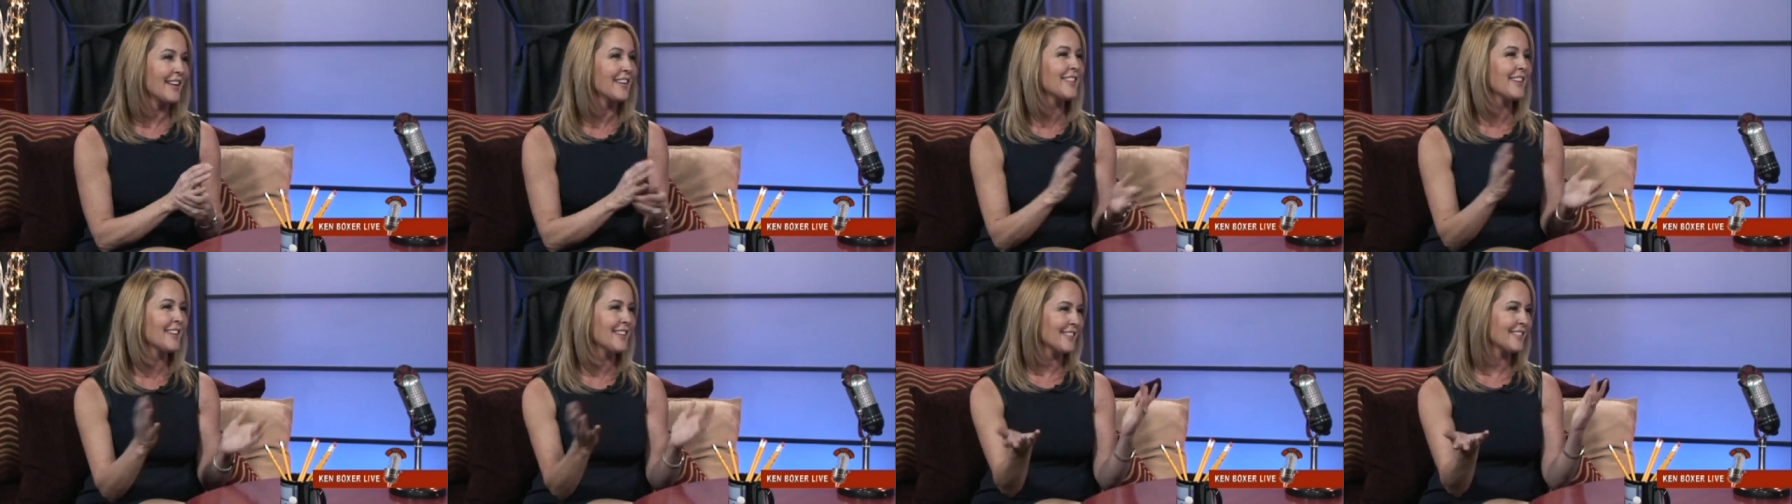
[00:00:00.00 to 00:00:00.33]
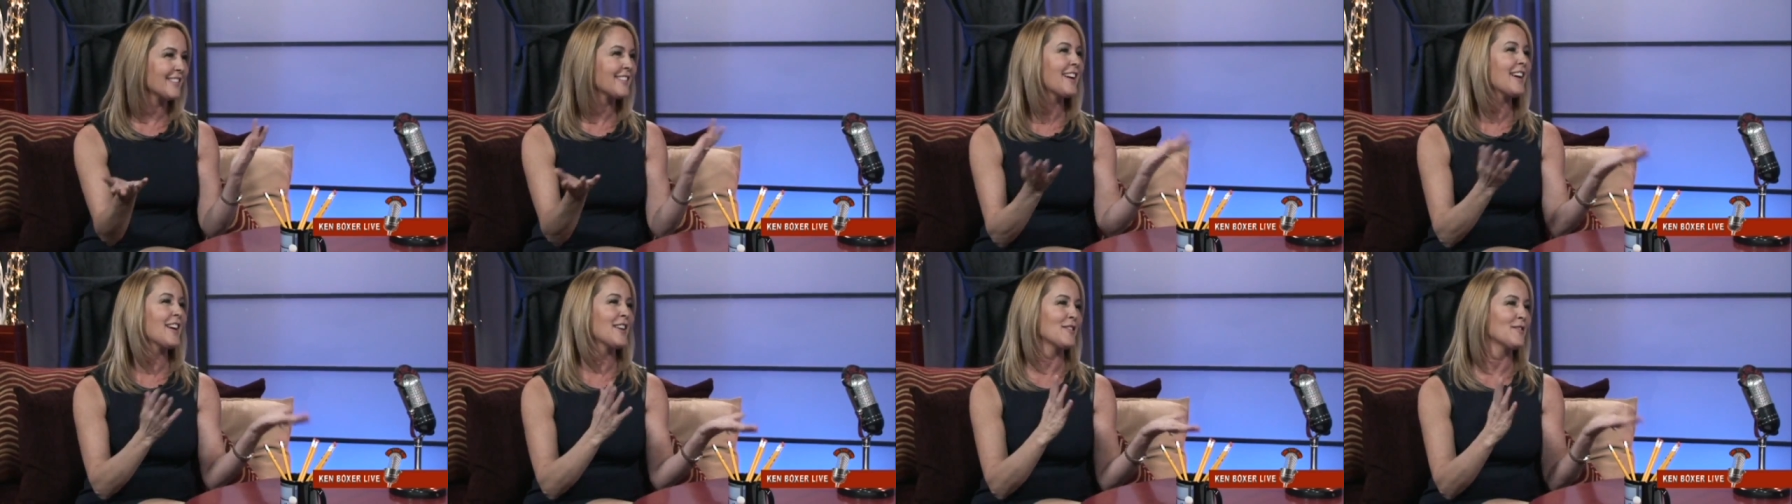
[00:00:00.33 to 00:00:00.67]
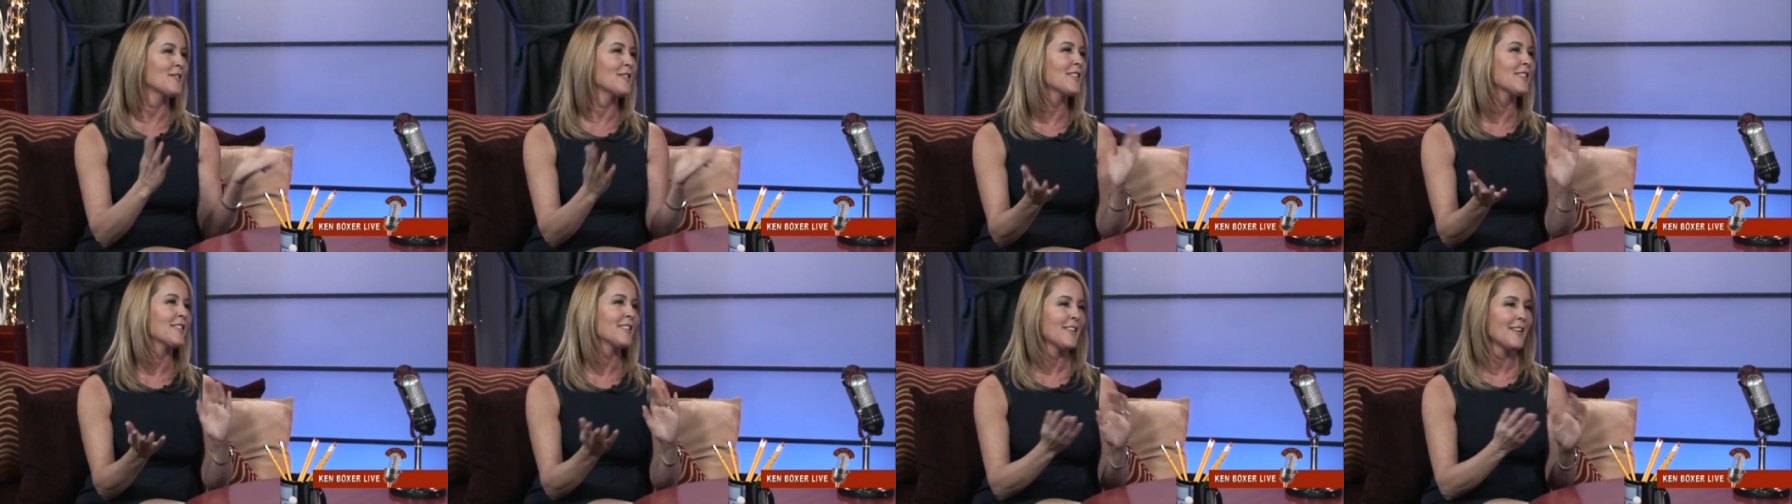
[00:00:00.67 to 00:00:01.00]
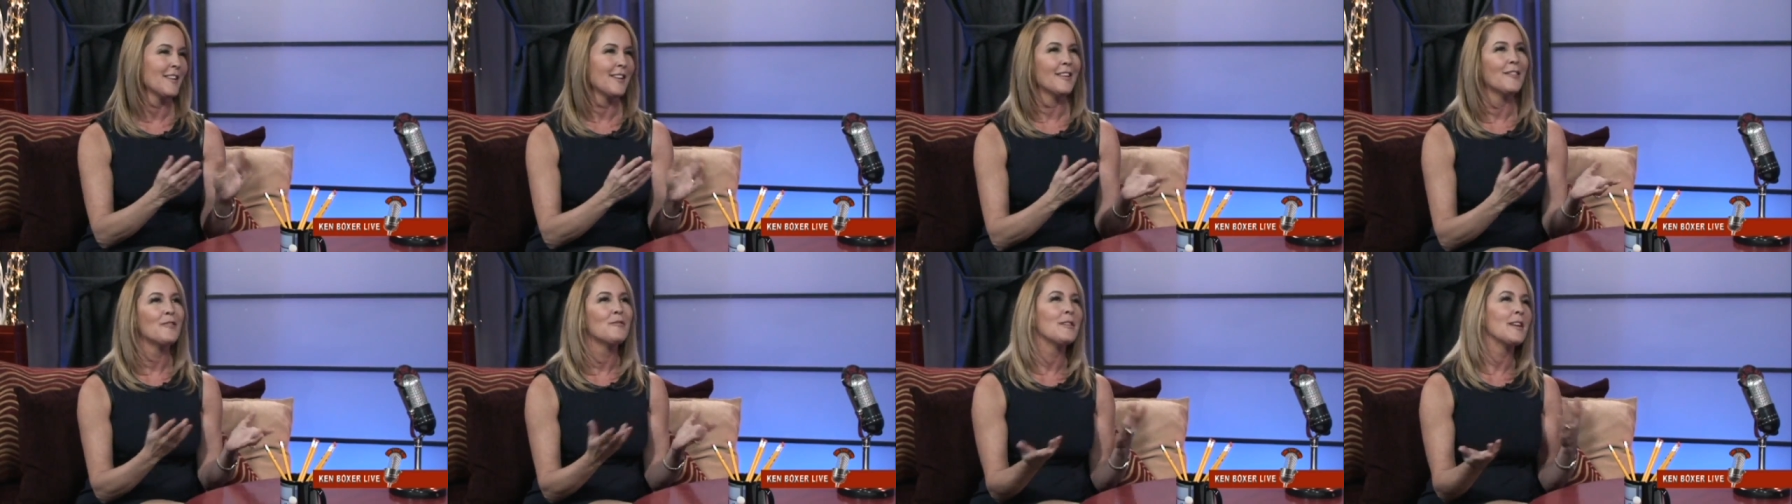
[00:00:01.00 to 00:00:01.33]
I think it's kind of a
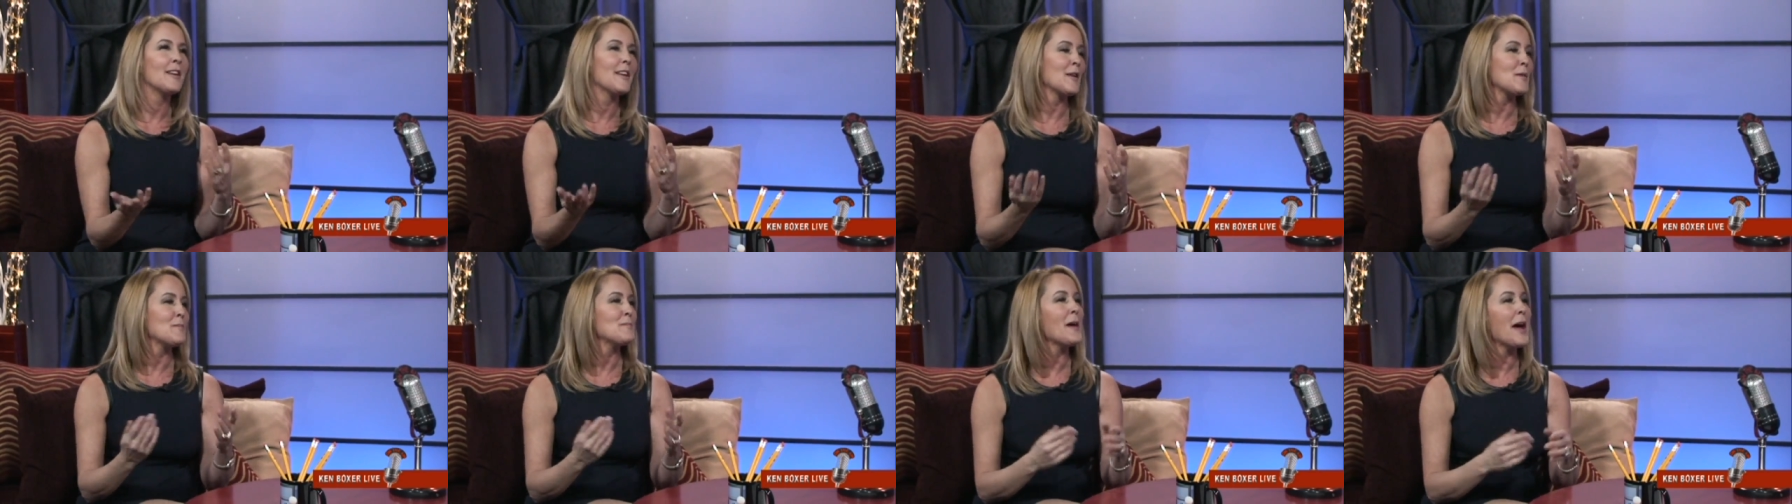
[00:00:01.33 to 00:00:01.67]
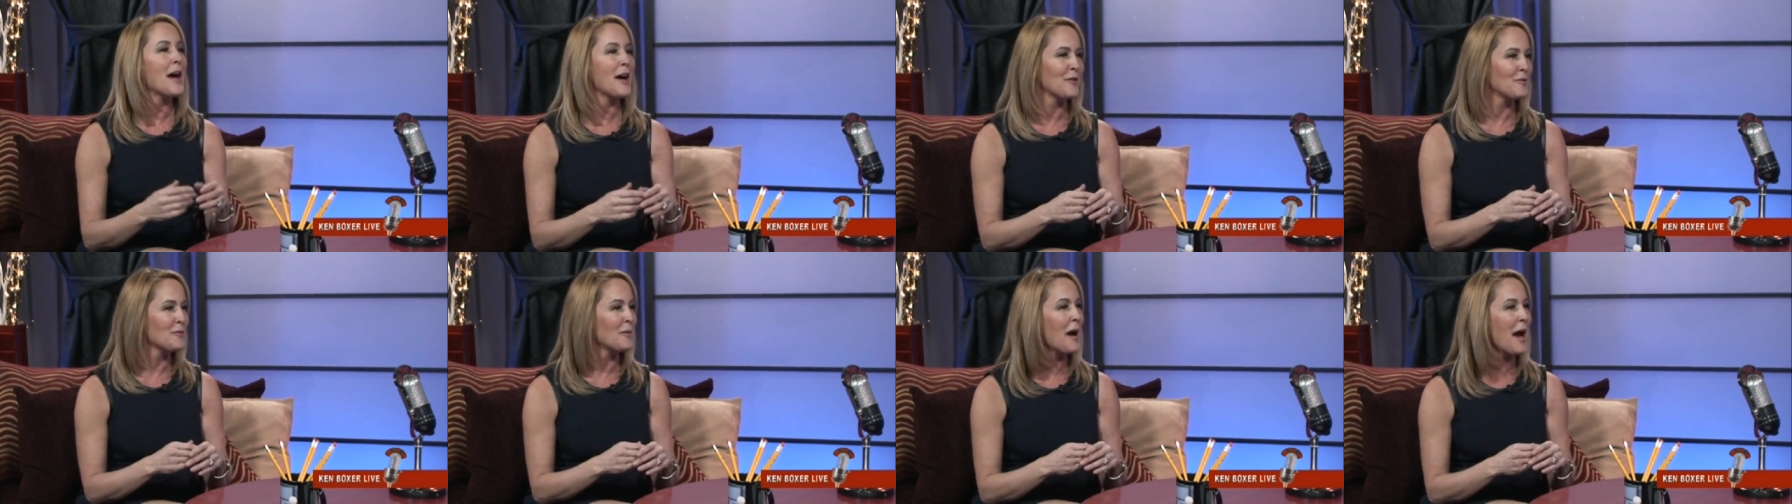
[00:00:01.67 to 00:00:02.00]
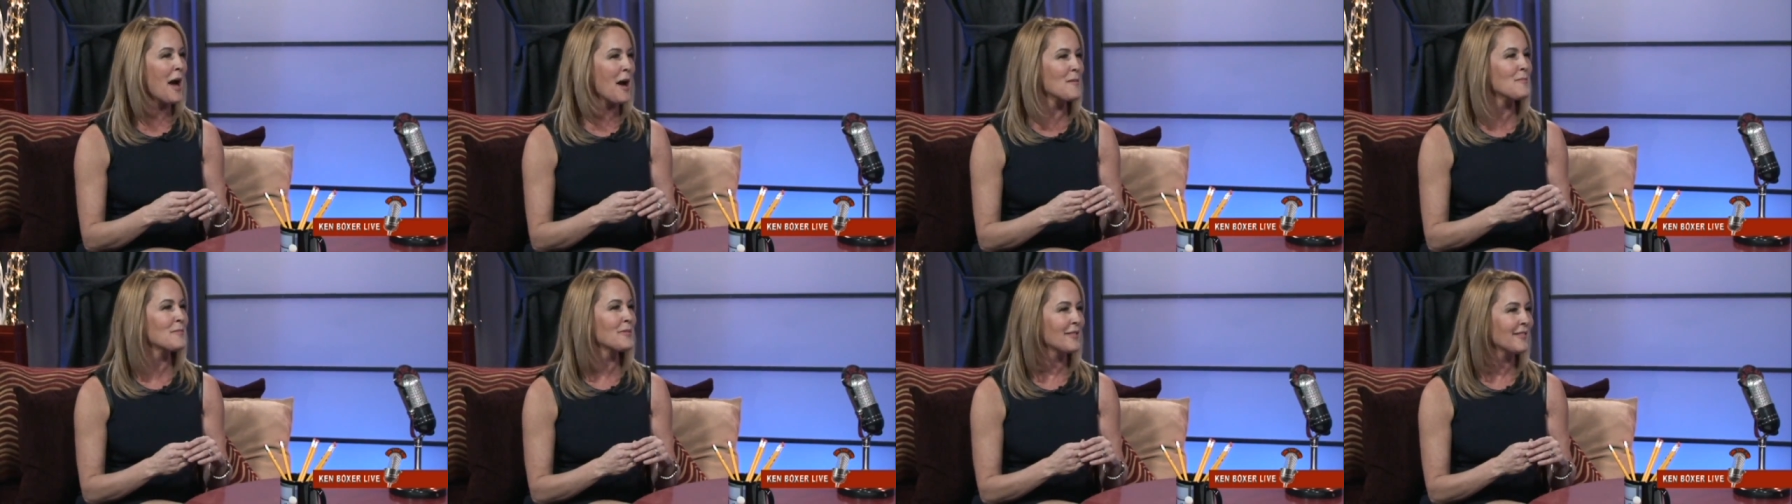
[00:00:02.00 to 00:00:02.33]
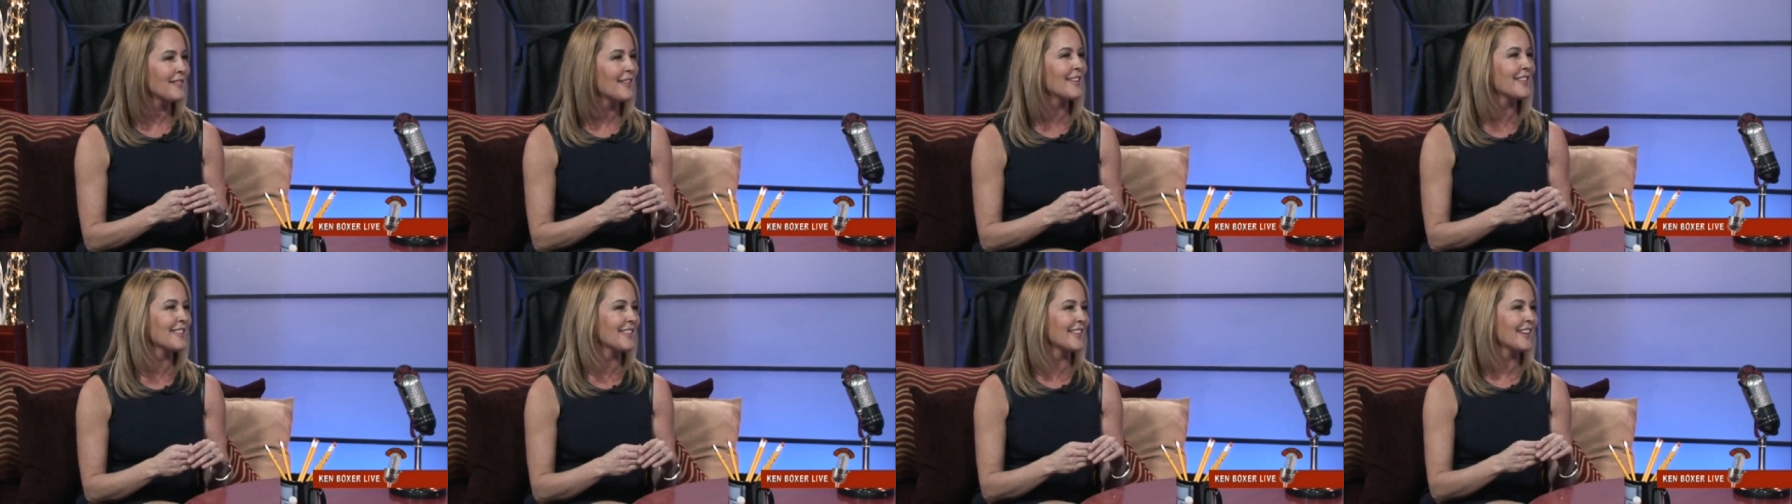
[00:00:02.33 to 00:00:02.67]
we get a bad rap.
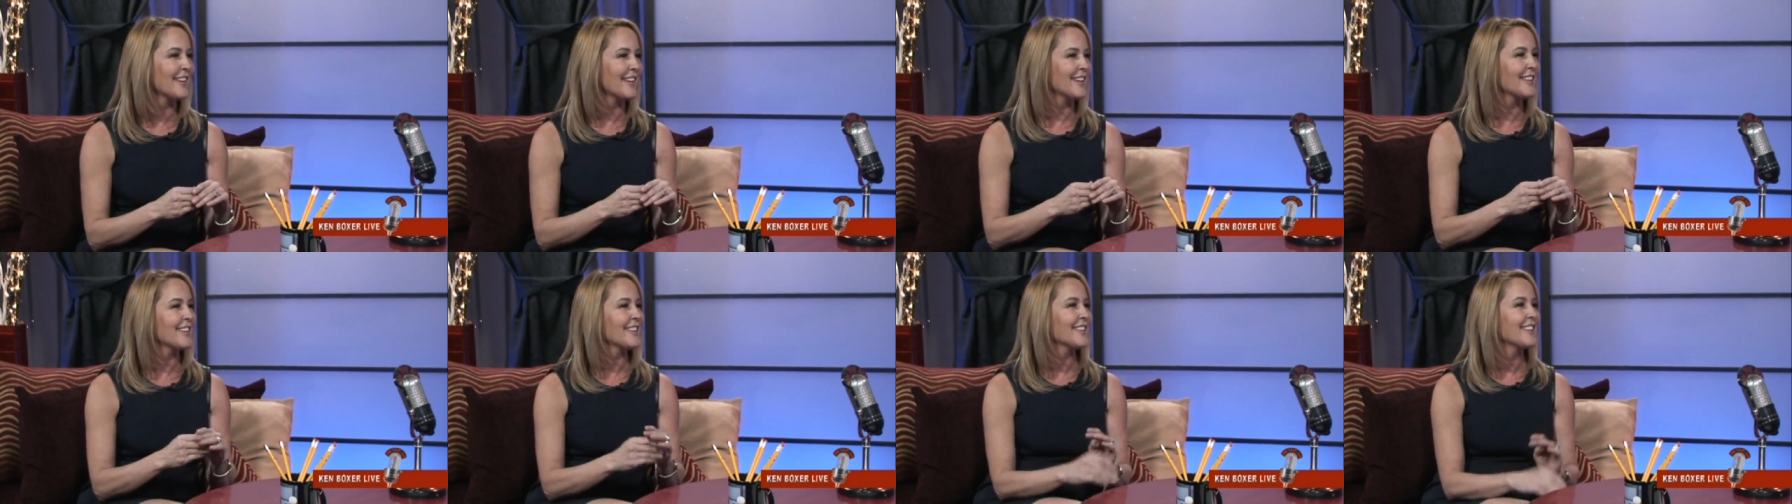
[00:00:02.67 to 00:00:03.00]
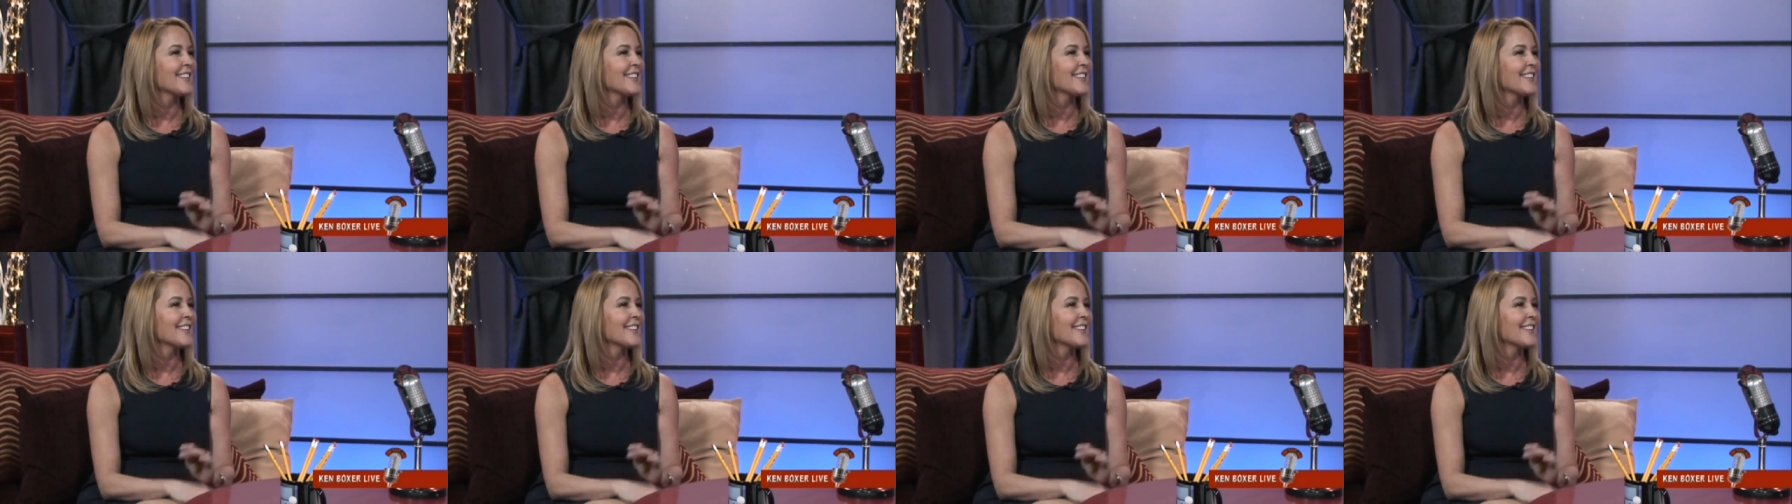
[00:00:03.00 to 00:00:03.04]
I think. Well, your